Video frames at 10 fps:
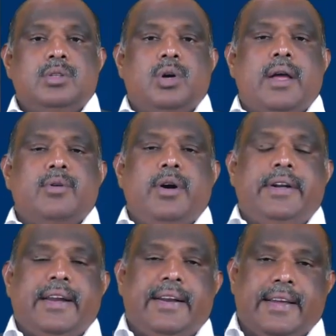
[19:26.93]
So I am
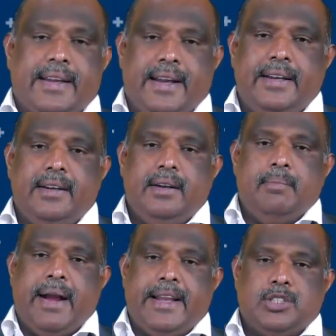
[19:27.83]
going to integrate
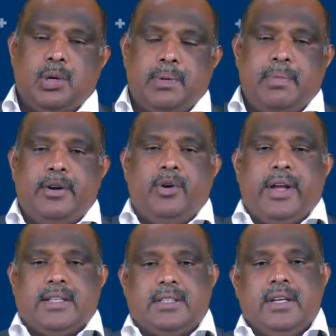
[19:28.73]
minus dou P by
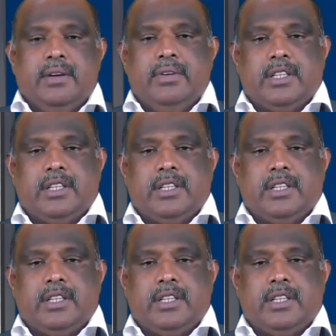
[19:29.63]
dou X